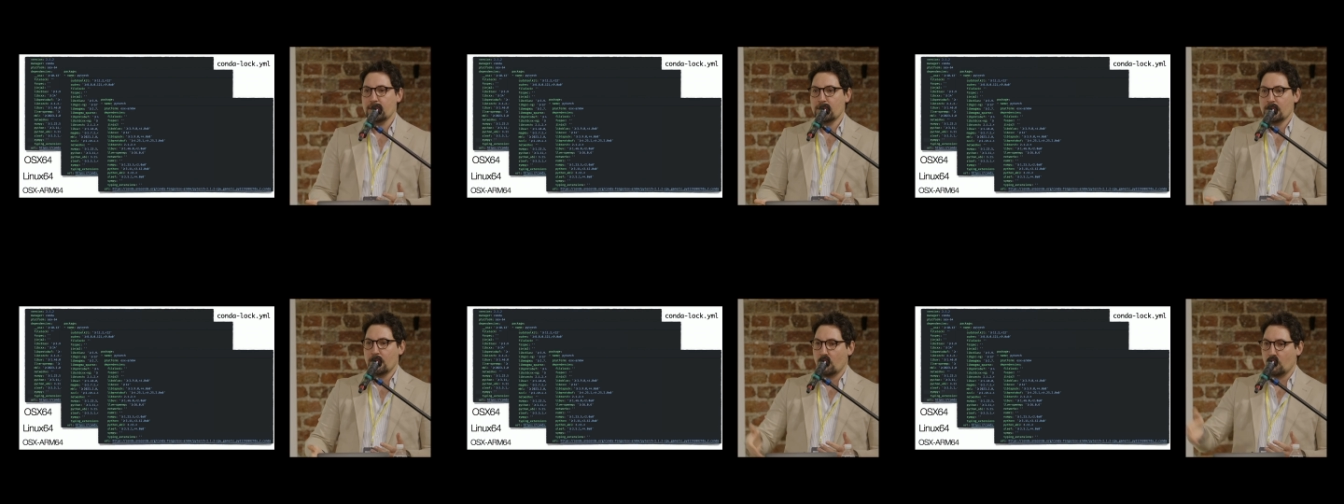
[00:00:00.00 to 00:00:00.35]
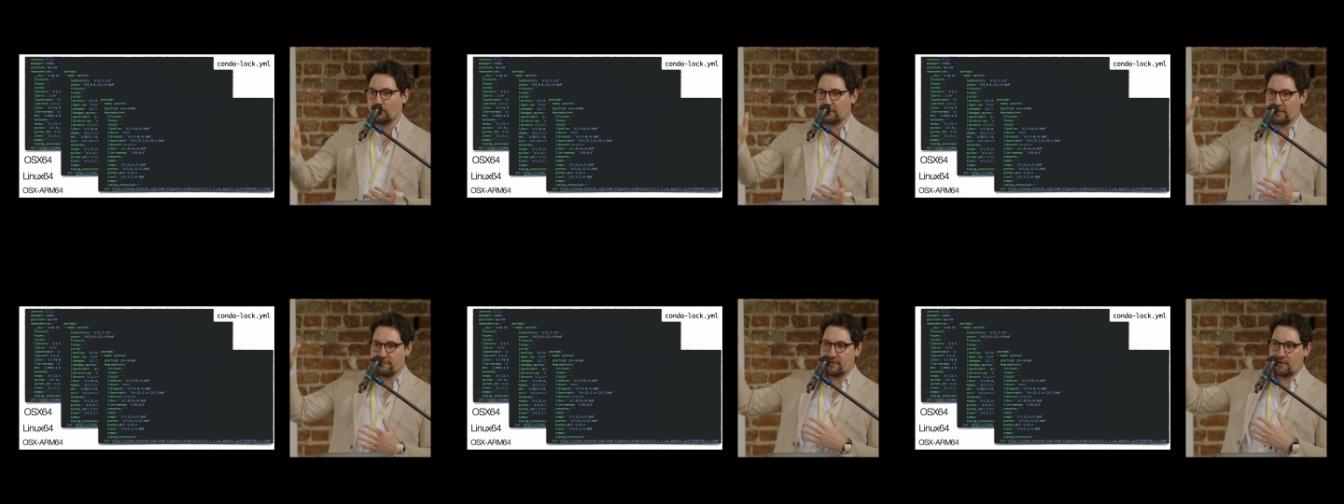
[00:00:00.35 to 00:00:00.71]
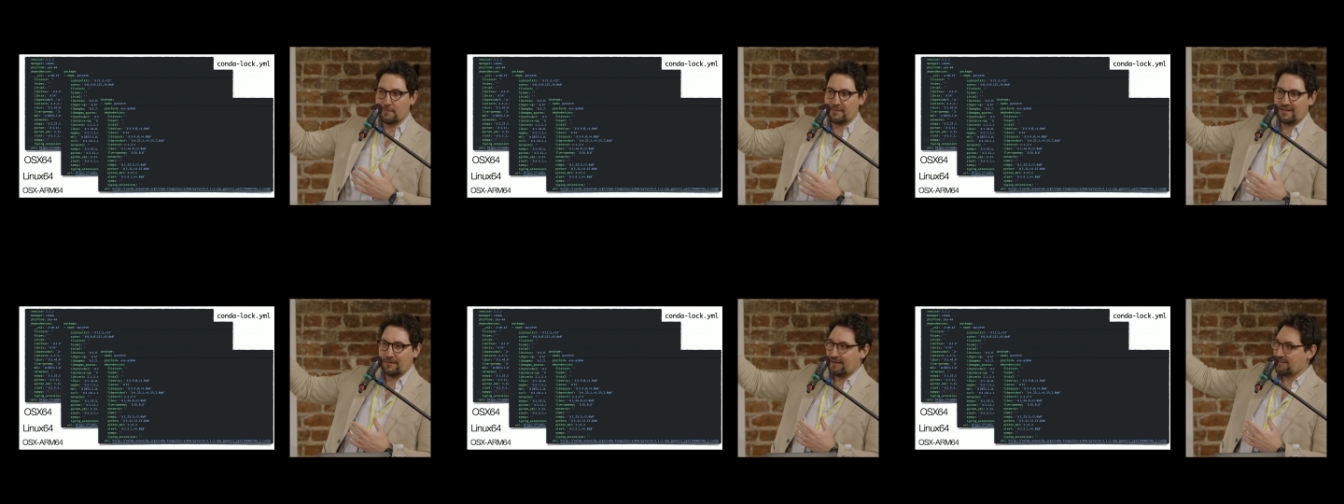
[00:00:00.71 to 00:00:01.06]
All the
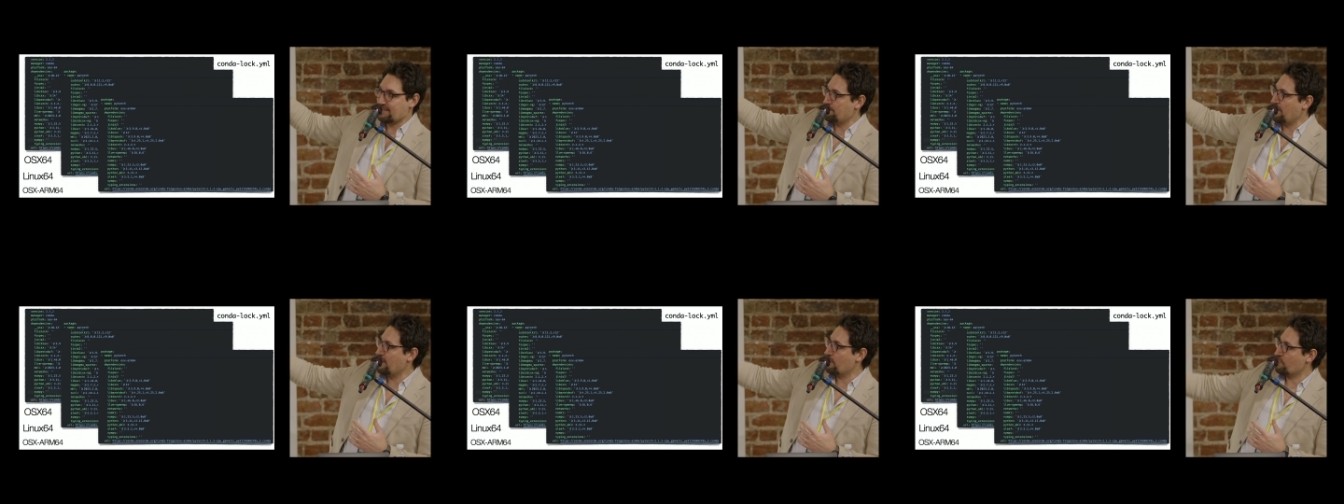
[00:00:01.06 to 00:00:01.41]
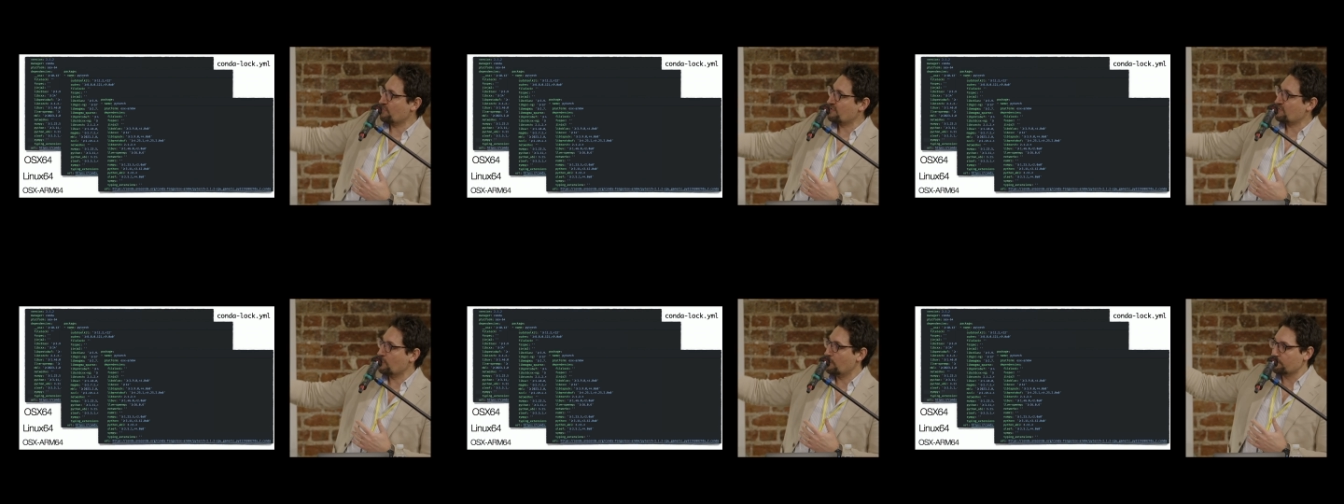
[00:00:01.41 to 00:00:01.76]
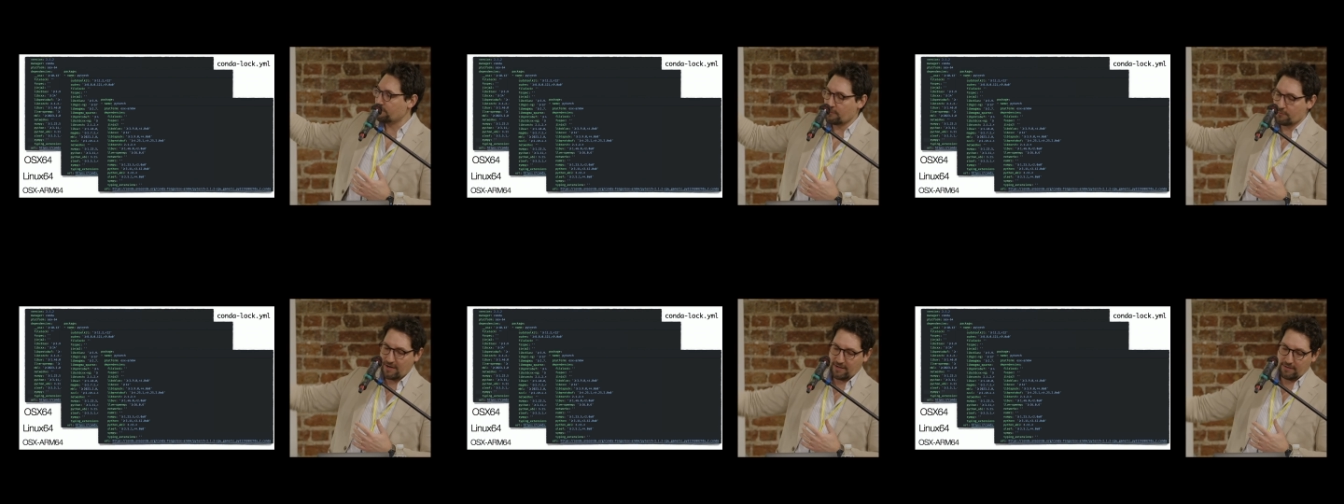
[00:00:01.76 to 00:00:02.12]
environment has been
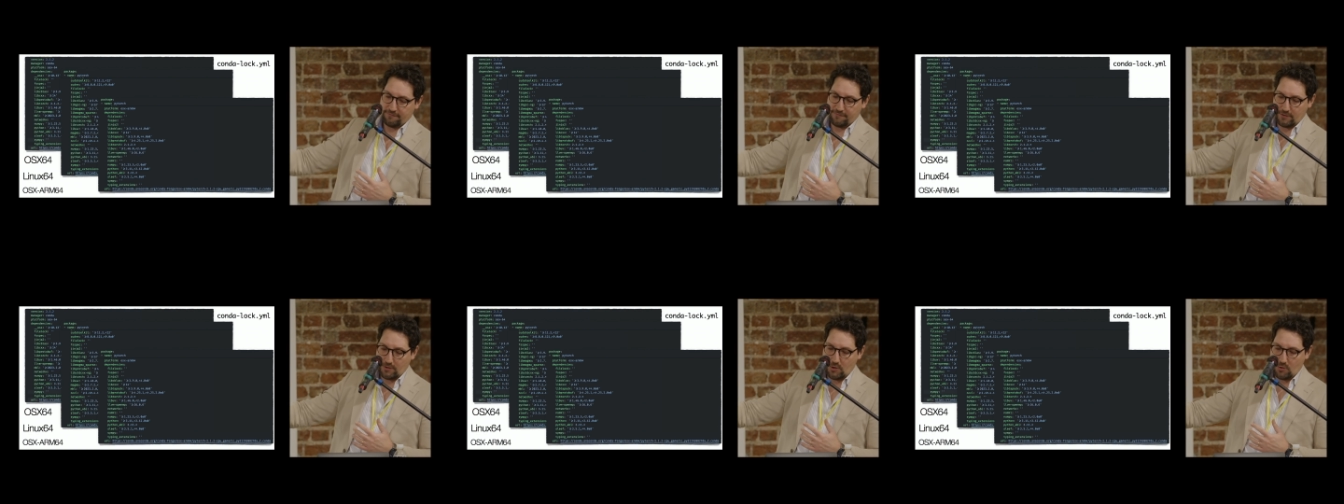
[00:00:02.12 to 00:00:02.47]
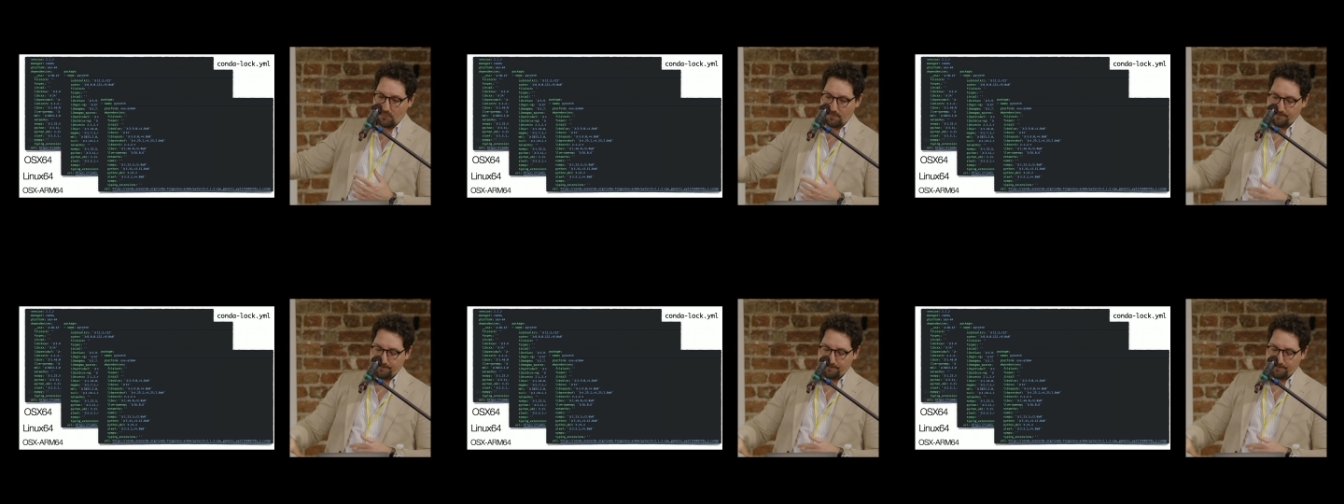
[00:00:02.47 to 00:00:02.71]
resolved already for you.